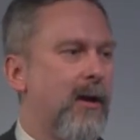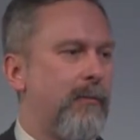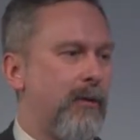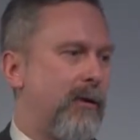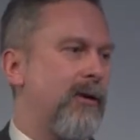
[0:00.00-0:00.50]

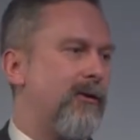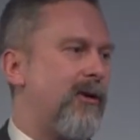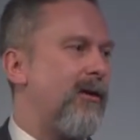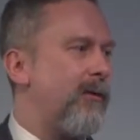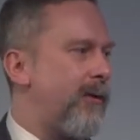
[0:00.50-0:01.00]
But we're going to
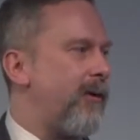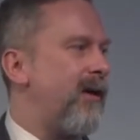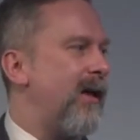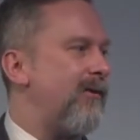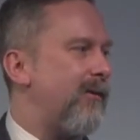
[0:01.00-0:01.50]
start with
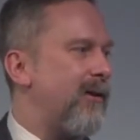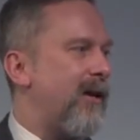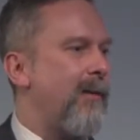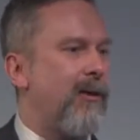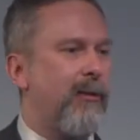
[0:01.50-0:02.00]
30 days from the
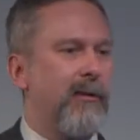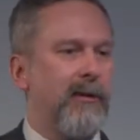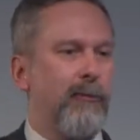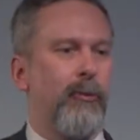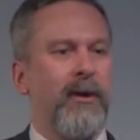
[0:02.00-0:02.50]
time that
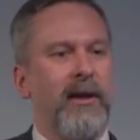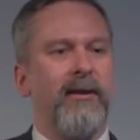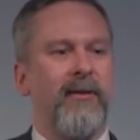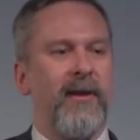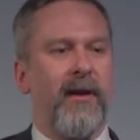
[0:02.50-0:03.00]
we
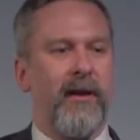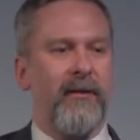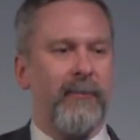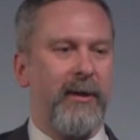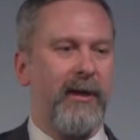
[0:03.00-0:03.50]
release the
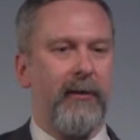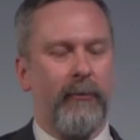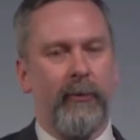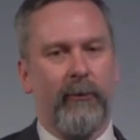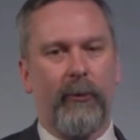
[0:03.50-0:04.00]
RFP, the
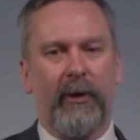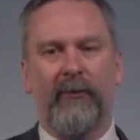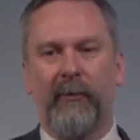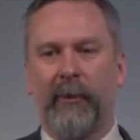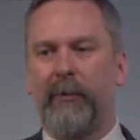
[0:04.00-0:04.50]

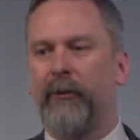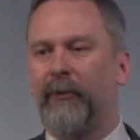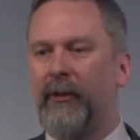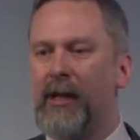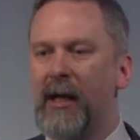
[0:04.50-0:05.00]
request for
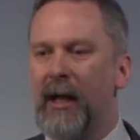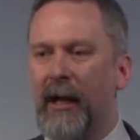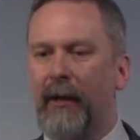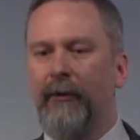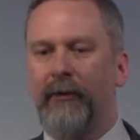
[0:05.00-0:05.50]
proposal,
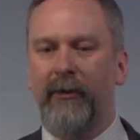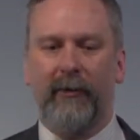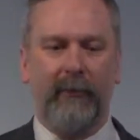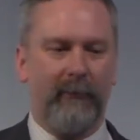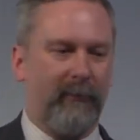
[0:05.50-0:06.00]
out to
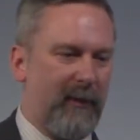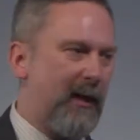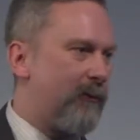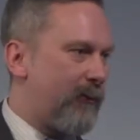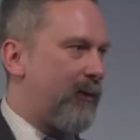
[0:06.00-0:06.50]

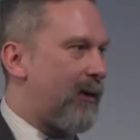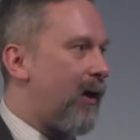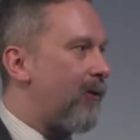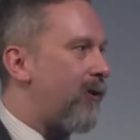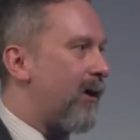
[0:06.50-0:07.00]
the
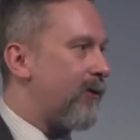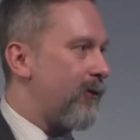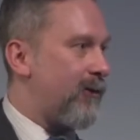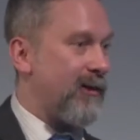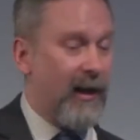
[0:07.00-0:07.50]

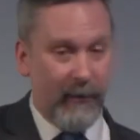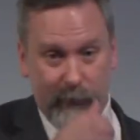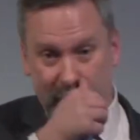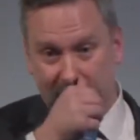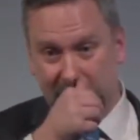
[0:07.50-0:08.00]
contractors to tell
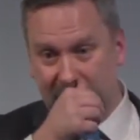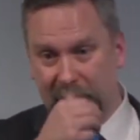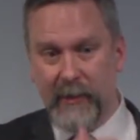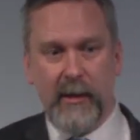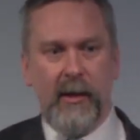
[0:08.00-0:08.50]
us what they
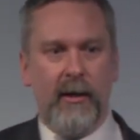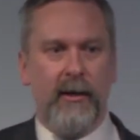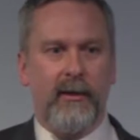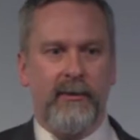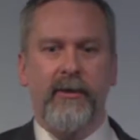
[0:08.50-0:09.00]
need
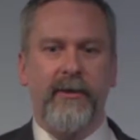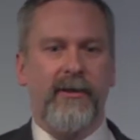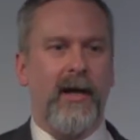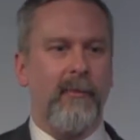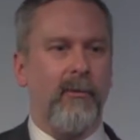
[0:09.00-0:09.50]
until the
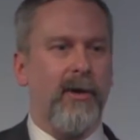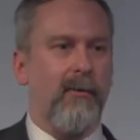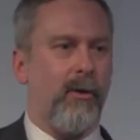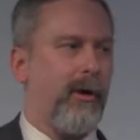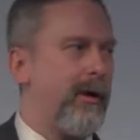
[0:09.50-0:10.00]
time that we
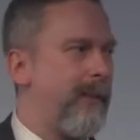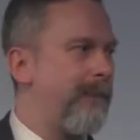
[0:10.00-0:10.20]
award.